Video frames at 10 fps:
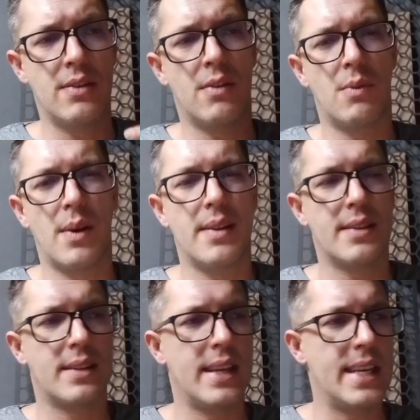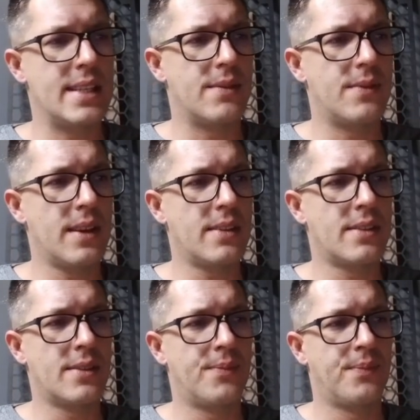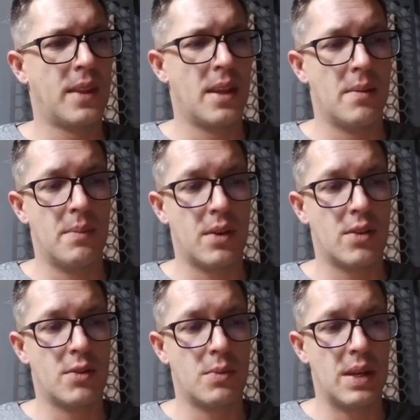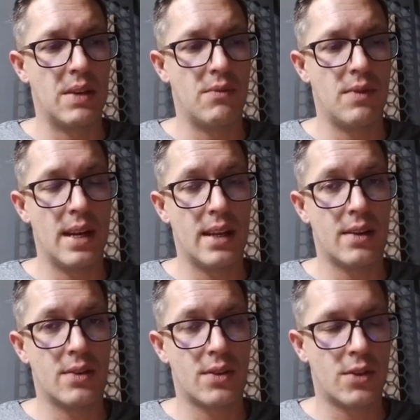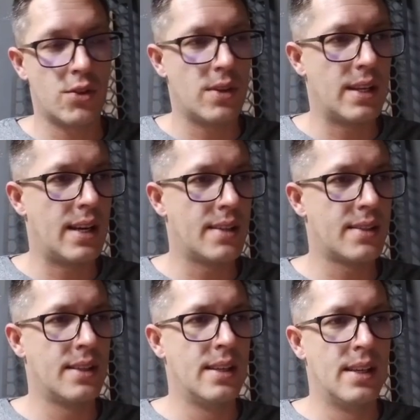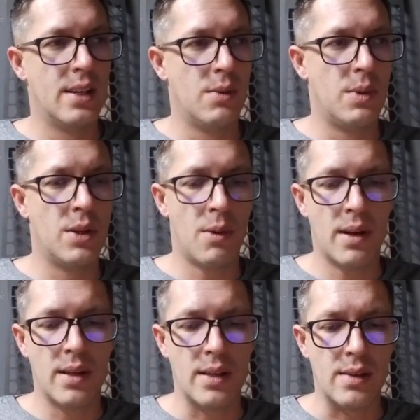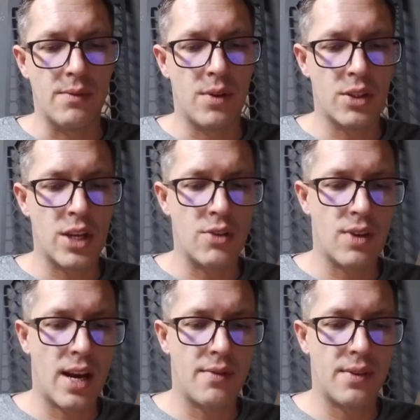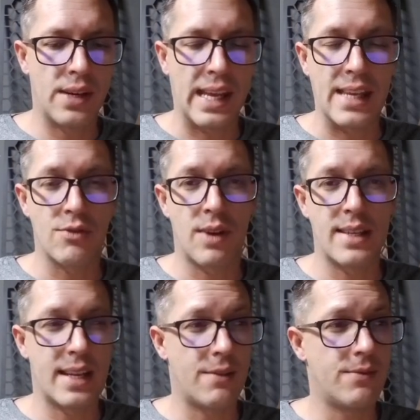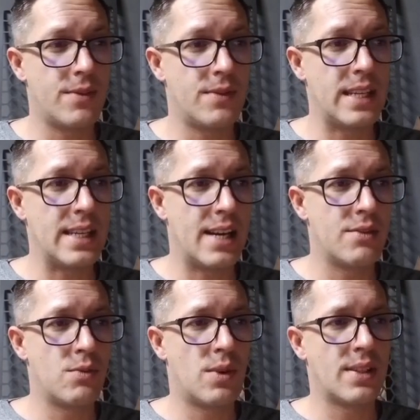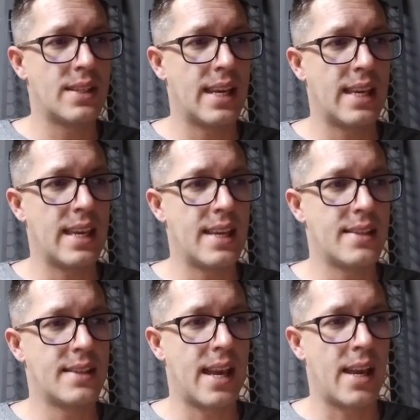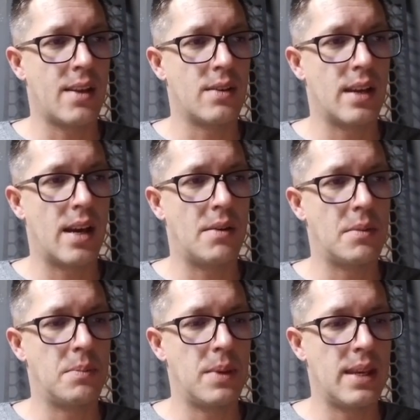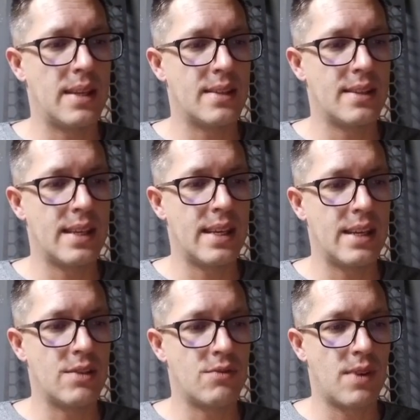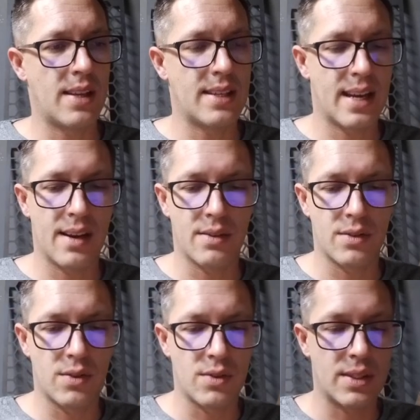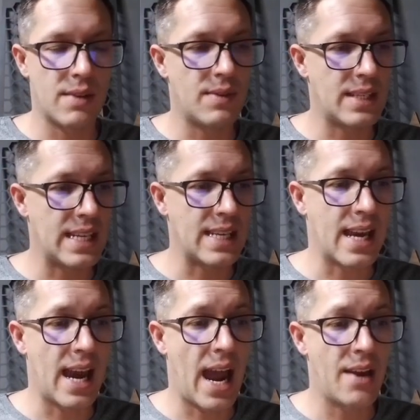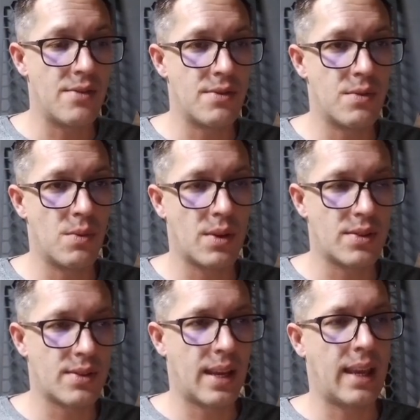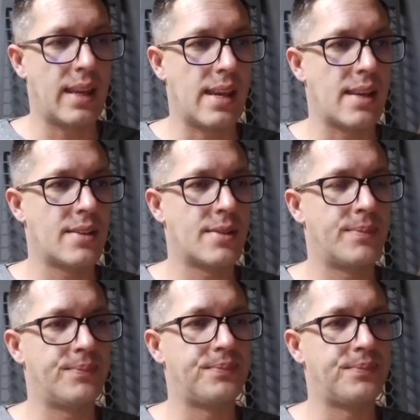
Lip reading: Don't worry, that's an easy fix, because we're really going to start shooting out. We know our Voce driver is rated at 1500 watts AES, and our BNC is rated out to 1700 watts AES.